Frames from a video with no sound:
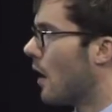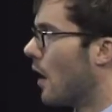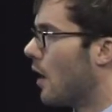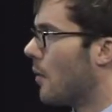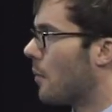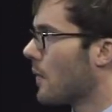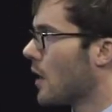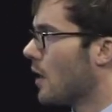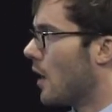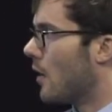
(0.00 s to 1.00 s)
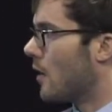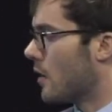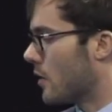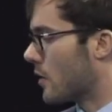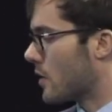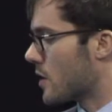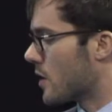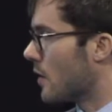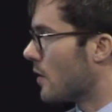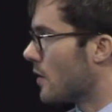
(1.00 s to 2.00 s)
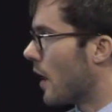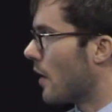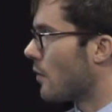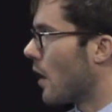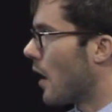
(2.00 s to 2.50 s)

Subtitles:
You can see I